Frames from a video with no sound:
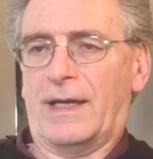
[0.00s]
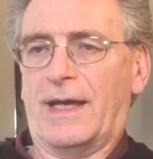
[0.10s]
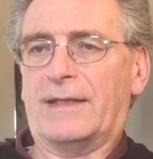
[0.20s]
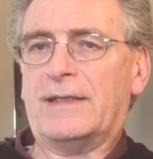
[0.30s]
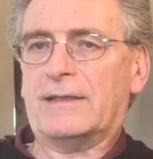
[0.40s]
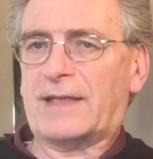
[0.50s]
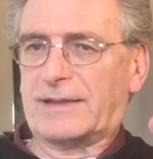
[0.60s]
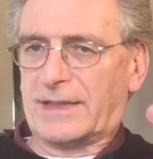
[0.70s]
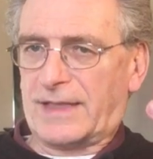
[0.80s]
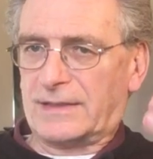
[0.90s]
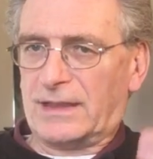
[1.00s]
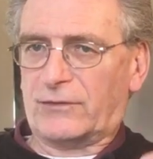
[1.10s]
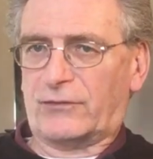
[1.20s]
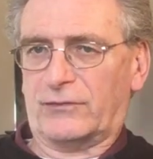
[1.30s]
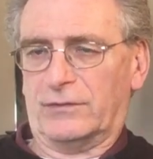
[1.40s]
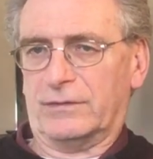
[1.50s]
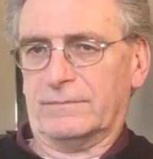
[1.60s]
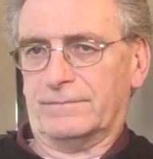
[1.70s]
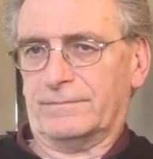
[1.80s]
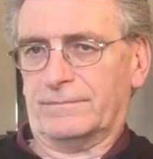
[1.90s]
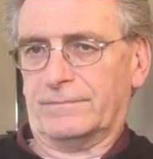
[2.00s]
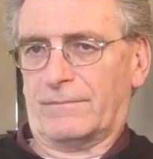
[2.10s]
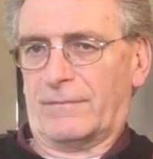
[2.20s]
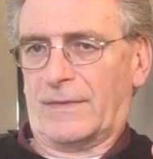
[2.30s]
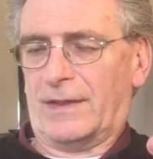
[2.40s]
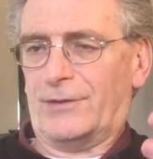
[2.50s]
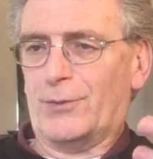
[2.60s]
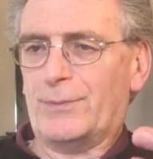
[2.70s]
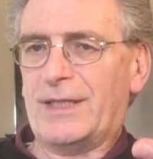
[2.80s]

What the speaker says: And in that addiction, the